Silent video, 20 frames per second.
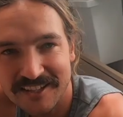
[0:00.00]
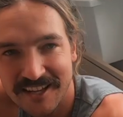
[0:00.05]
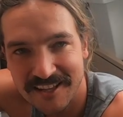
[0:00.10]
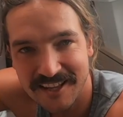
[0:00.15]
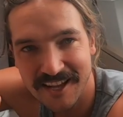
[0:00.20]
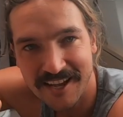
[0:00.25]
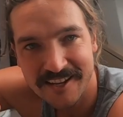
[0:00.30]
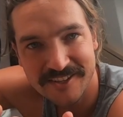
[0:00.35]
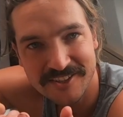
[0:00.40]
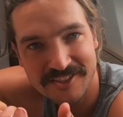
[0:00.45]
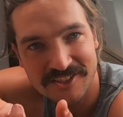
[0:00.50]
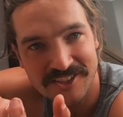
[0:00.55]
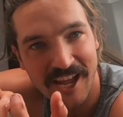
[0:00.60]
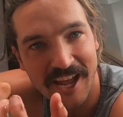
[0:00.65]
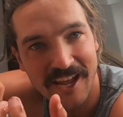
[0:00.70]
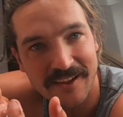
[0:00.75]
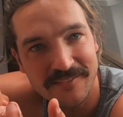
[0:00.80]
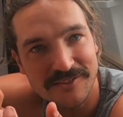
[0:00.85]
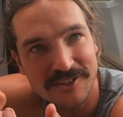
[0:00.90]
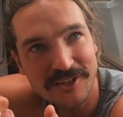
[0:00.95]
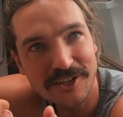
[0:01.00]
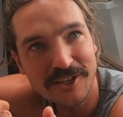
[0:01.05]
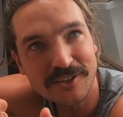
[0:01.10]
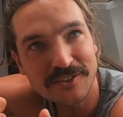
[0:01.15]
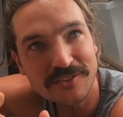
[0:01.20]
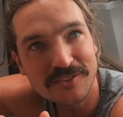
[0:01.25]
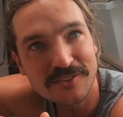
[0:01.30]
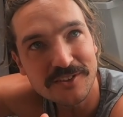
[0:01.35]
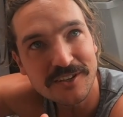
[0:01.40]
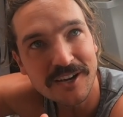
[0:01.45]
Elayna shaves her
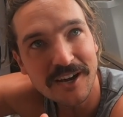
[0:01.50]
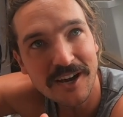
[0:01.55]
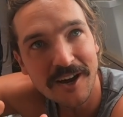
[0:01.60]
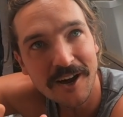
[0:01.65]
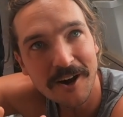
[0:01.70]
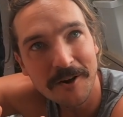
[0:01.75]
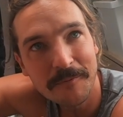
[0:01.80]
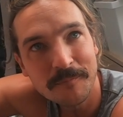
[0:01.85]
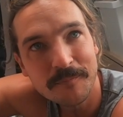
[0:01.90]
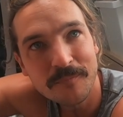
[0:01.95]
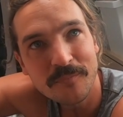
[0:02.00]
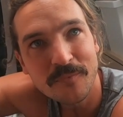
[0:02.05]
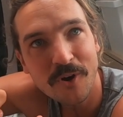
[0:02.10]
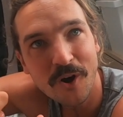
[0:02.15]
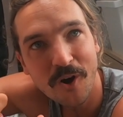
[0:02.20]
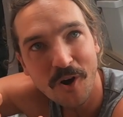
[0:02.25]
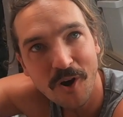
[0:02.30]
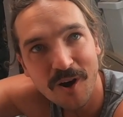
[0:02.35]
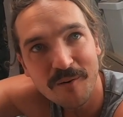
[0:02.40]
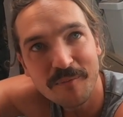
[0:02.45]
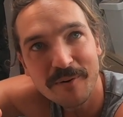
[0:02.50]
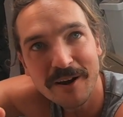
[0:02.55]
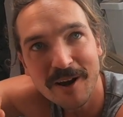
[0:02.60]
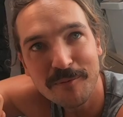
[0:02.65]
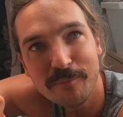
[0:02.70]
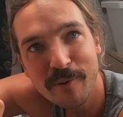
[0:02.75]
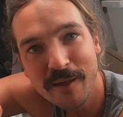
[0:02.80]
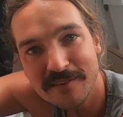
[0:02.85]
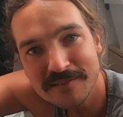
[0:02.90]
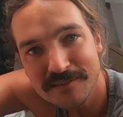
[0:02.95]
um, eyebrow pencil.
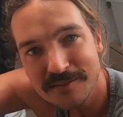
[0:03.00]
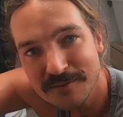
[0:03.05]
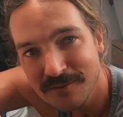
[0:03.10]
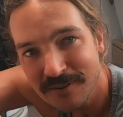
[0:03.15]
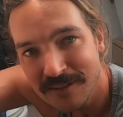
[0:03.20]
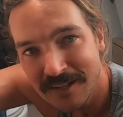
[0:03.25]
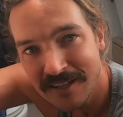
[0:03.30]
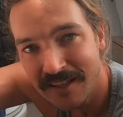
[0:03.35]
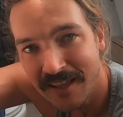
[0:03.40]
Eyebrow pencil.